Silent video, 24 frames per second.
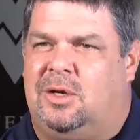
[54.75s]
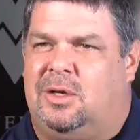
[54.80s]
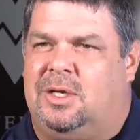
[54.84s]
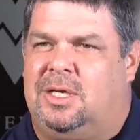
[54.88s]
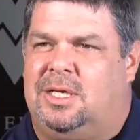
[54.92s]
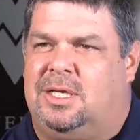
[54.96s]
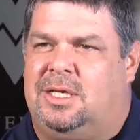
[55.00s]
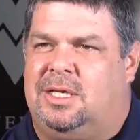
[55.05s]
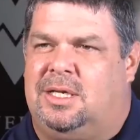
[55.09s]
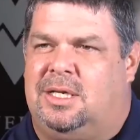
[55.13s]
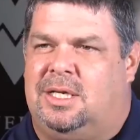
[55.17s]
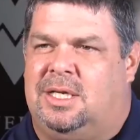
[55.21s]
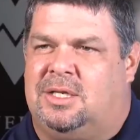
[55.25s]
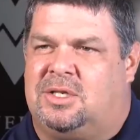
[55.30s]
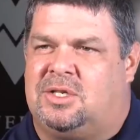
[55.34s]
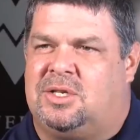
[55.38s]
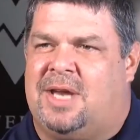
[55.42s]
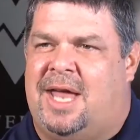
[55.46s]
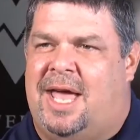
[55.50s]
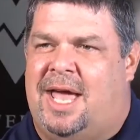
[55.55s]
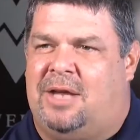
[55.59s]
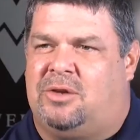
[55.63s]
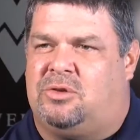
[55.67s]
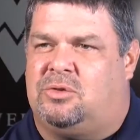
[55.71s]
know, it, it's
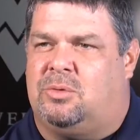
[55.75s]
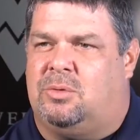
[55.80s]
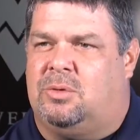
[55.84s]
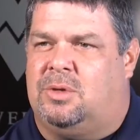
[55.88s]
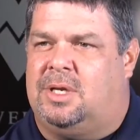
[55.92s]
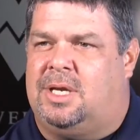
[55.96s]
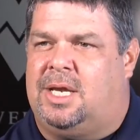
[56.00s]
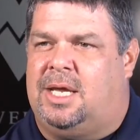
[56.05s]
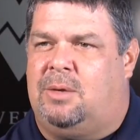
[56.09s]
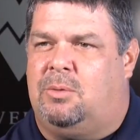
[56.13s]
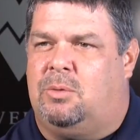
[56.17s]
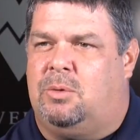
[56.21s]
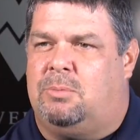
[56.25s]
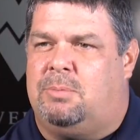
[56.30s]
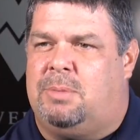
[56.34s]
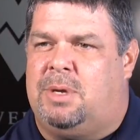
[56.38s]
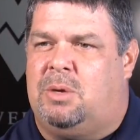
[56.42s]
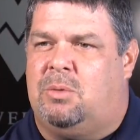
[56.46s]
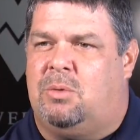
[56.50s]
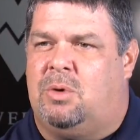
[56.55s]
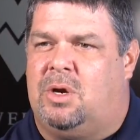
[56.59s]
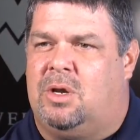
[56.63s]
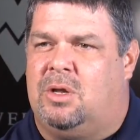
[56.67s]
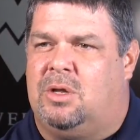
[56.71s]
natural that he would be
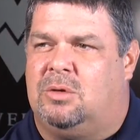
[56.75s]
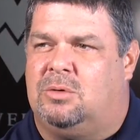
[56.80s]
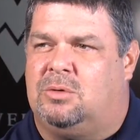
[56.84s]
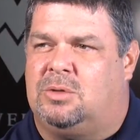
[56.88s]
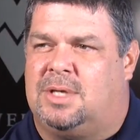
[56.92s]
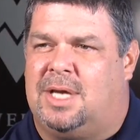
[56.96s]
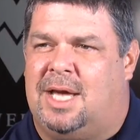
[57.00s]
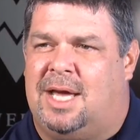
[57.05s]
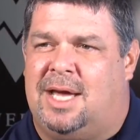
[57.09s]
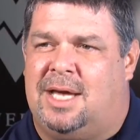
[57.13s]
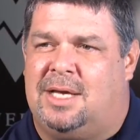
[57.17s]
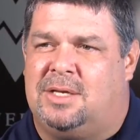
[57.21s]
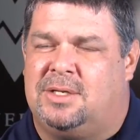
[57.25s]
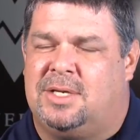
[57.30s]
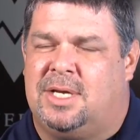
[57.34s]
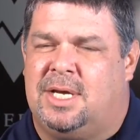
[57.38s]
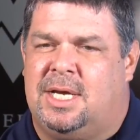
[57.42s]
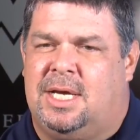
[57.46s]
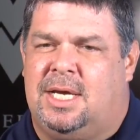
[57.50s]
one of those guys.